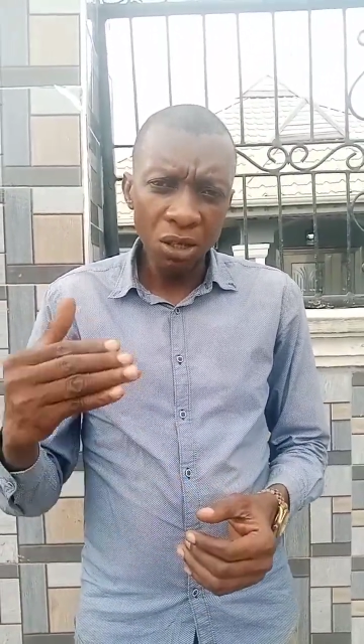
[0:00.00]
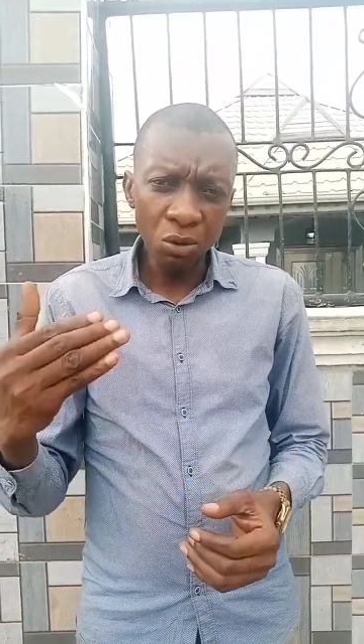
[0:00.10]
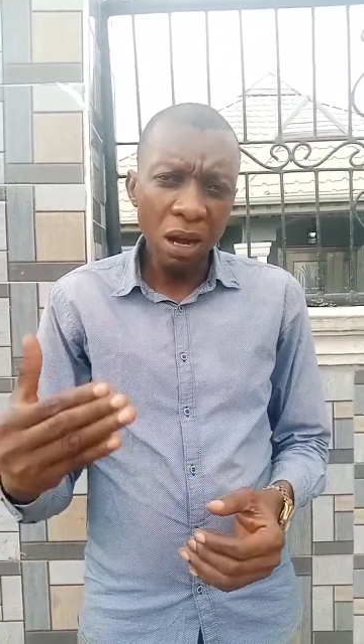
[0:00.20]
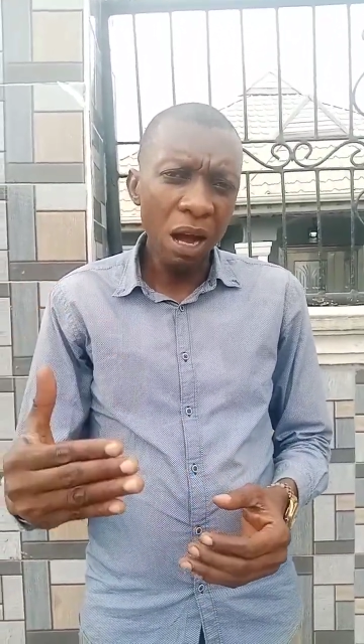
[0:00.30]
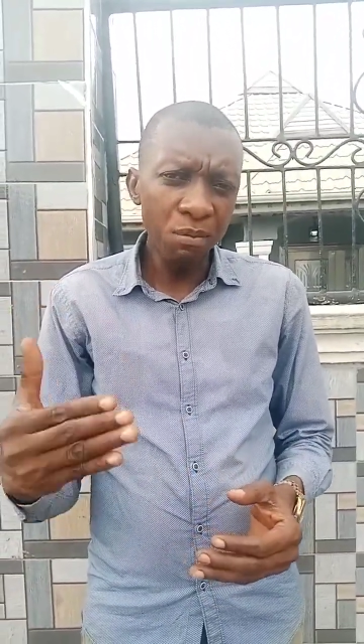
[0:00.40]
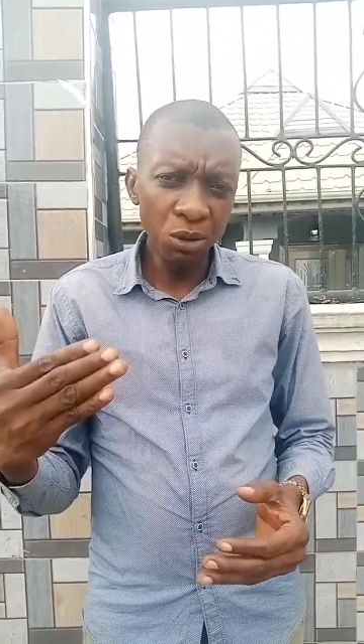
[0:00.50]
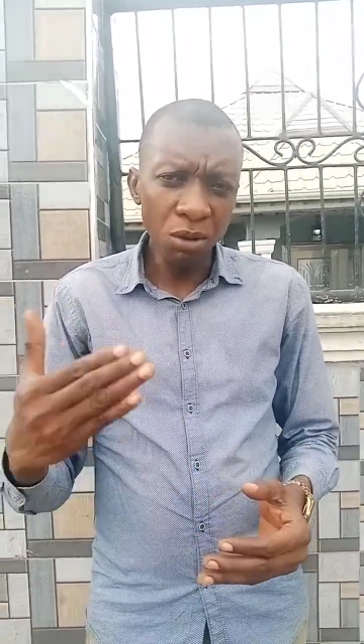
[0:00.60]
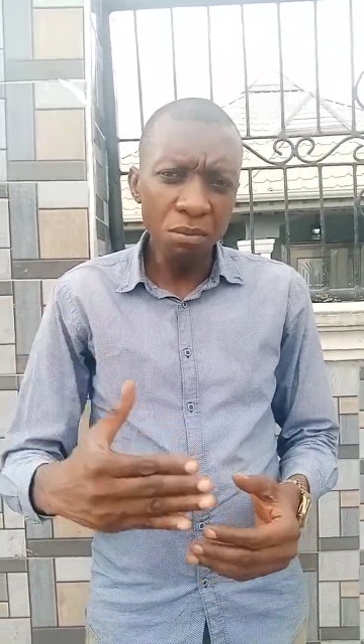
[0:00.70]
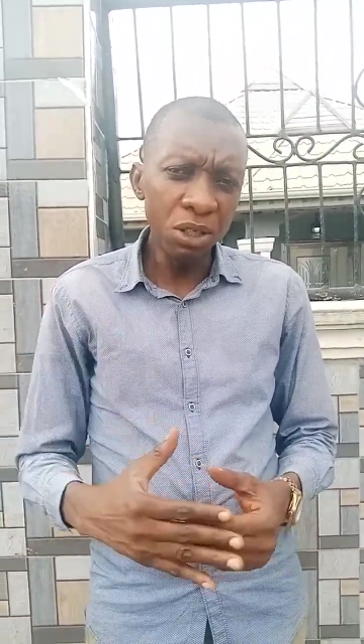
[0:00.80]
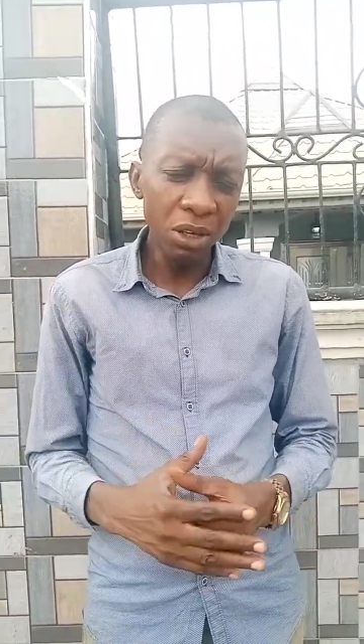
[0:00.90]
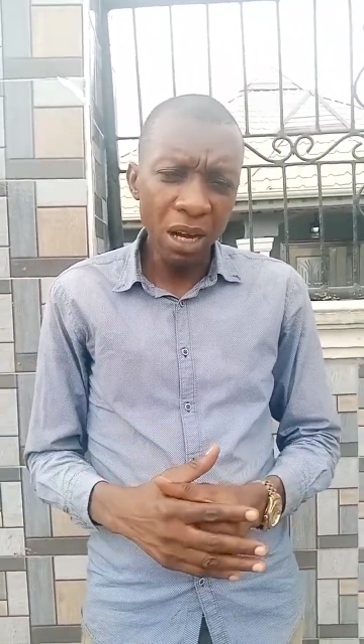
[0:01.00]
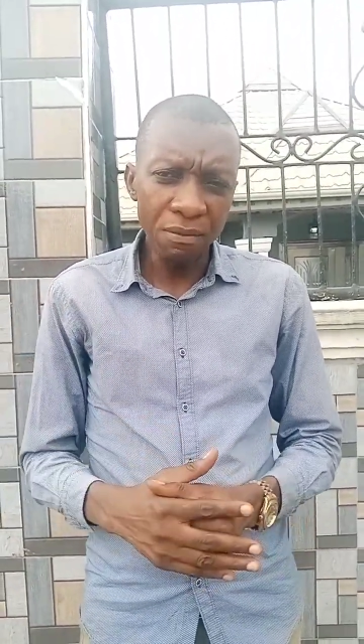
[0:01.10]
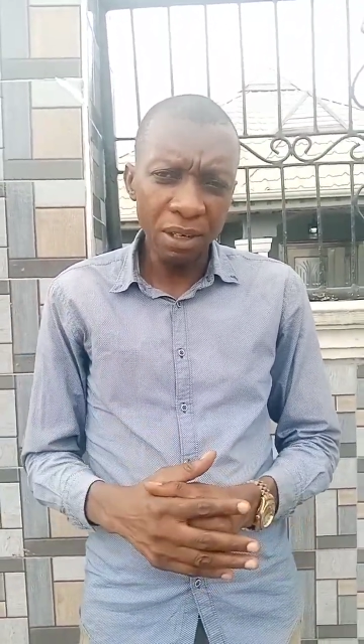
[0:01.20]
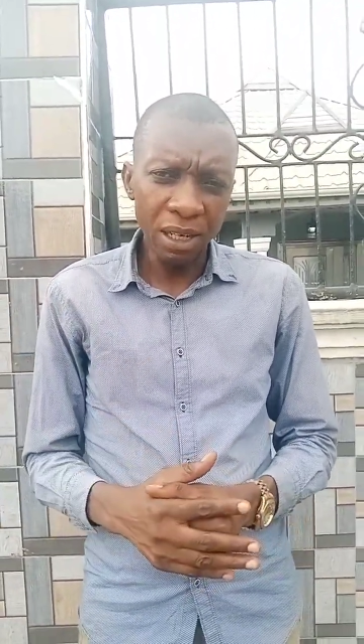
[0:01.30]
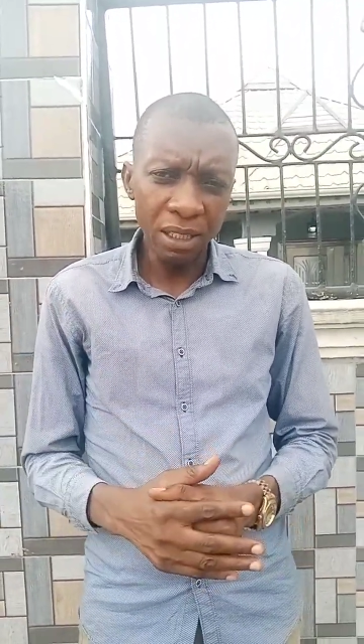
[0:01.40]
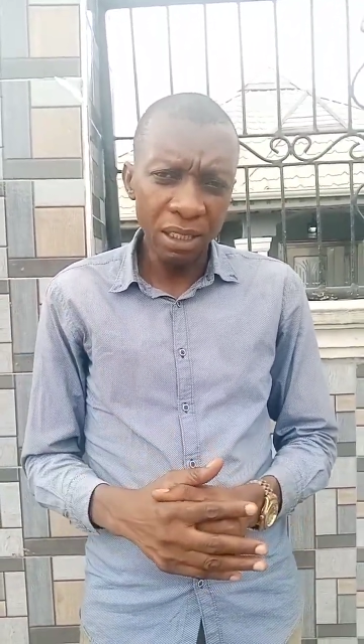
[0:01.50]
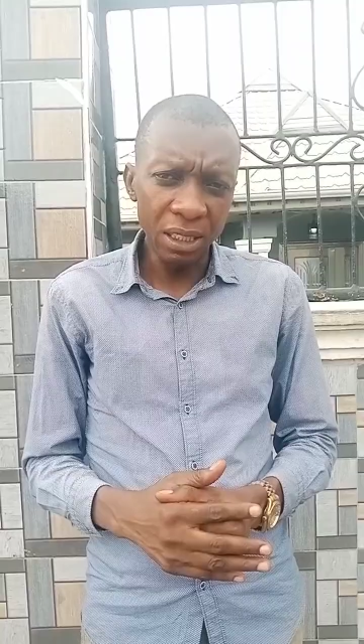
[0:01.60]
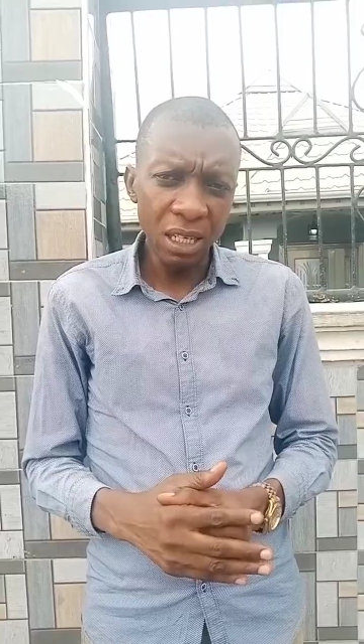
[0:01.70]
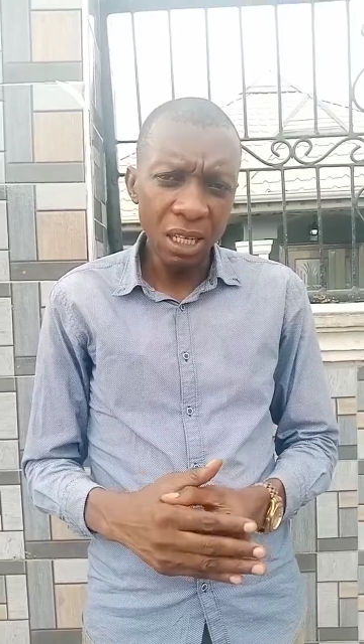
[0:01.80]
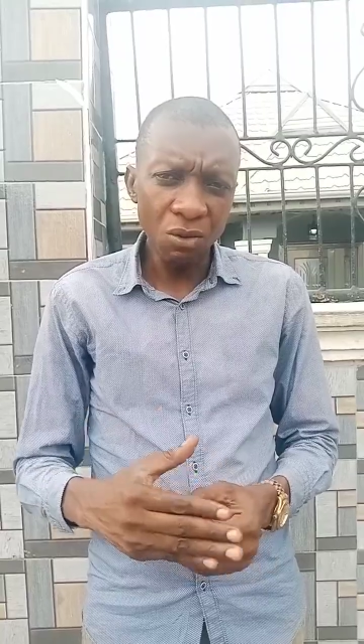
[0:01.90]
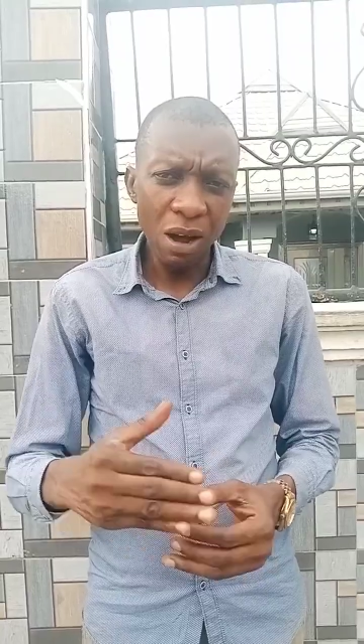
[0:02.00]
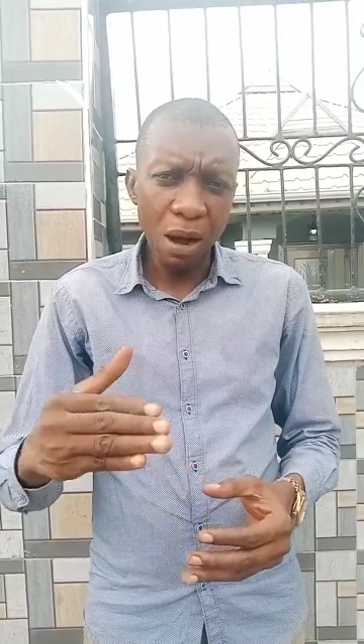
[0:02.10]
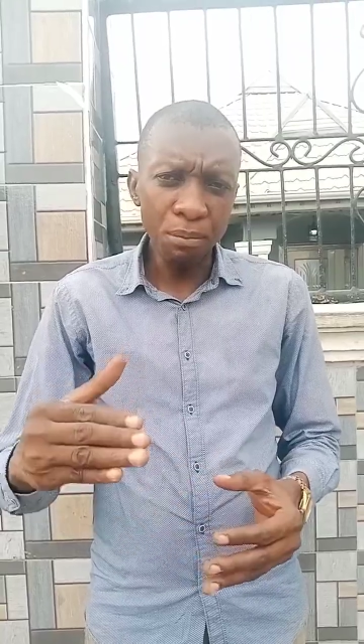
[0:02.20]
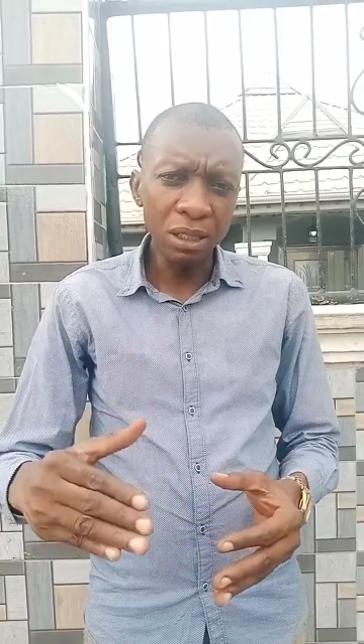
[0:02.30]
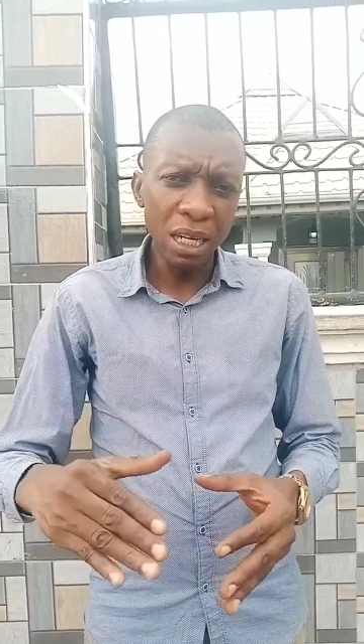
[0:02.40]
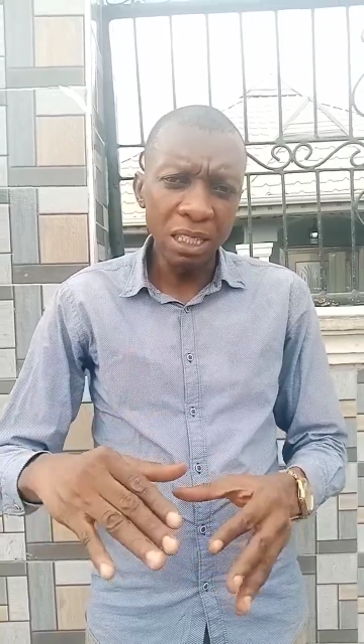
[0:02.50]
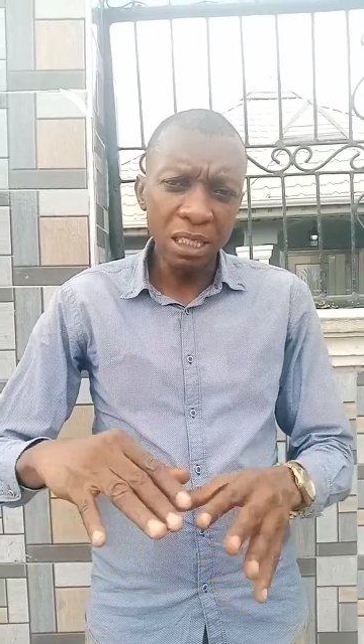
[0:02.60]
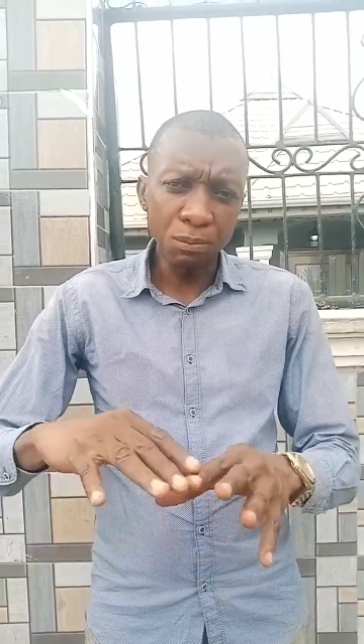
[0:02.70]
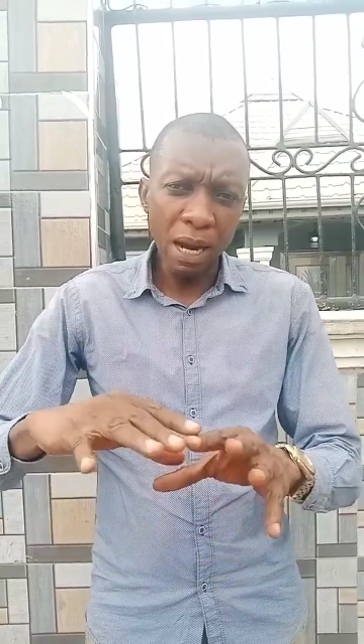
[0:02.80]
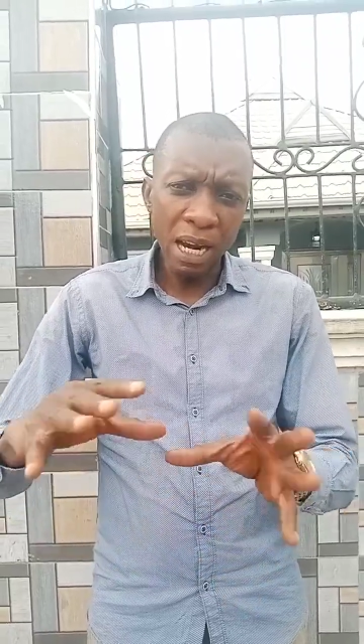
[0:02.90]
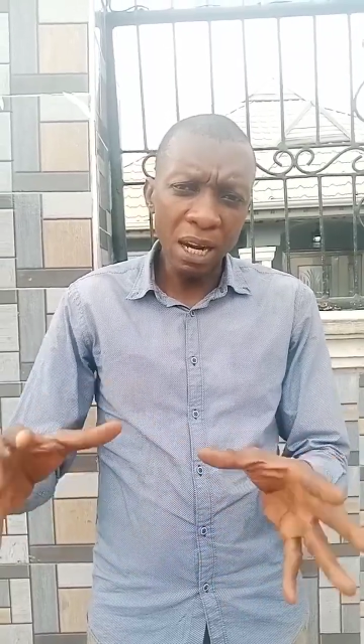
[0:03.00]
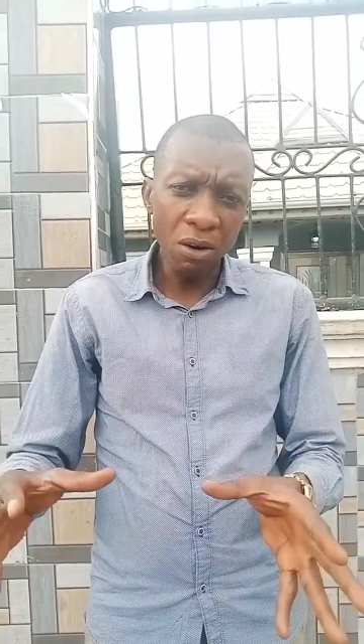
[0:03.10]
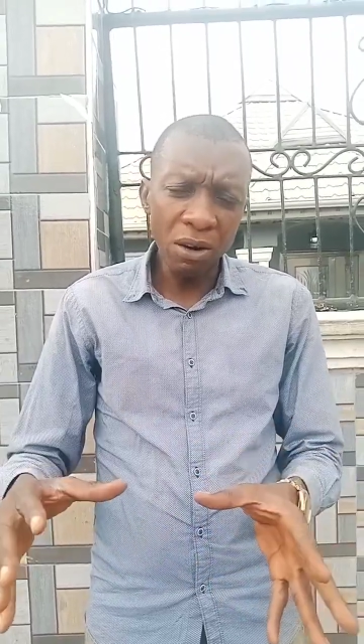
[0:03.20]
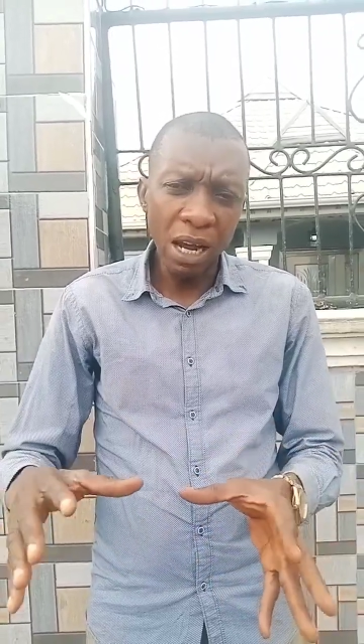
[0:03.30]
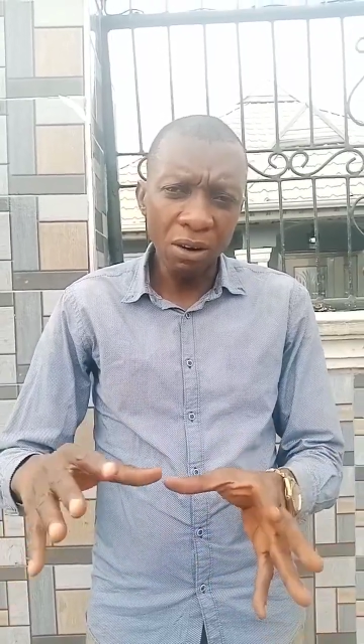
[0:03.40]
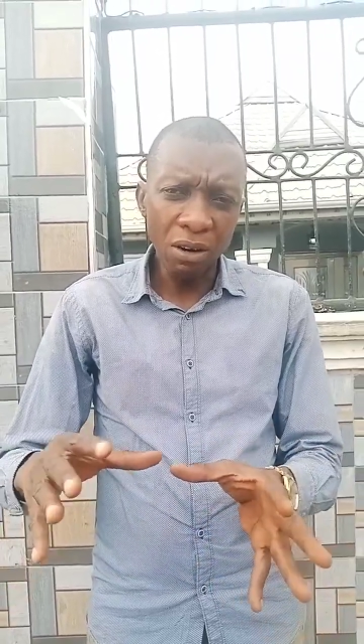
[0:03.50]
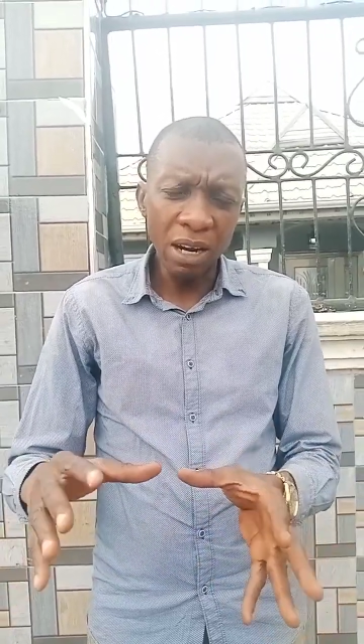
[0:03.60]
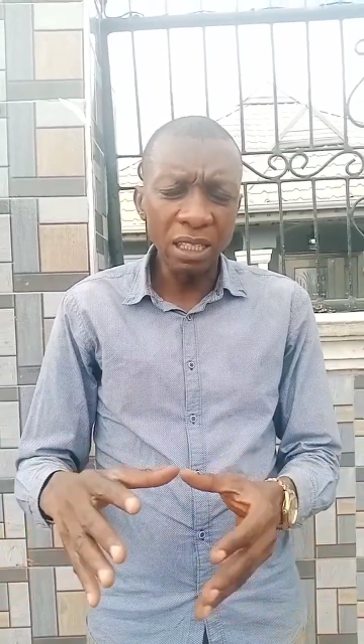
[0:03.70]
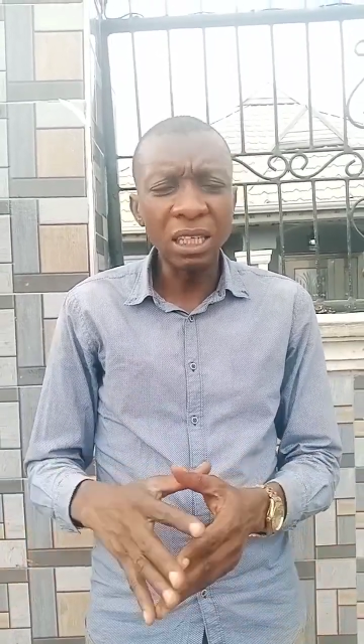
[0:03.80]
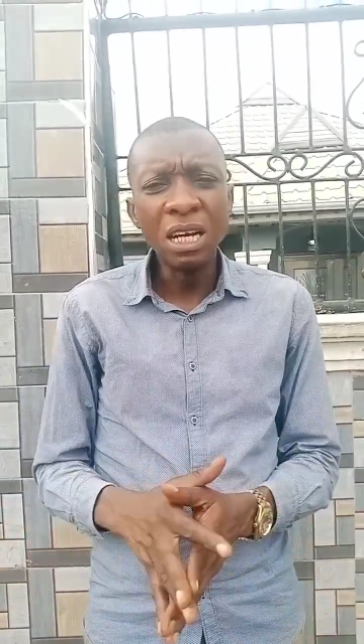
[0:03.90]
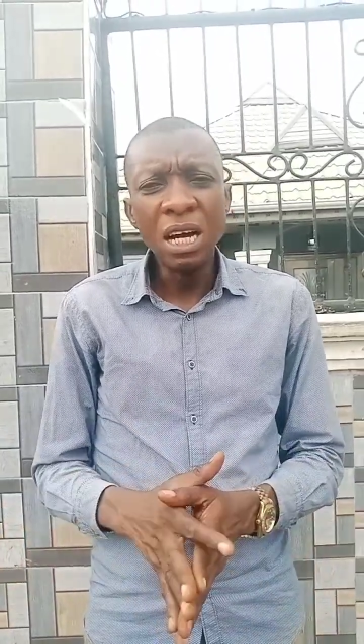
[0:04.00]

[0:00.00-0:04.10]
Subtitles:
This one happens to majorly Africans. The one happens at the spinal cord and all that.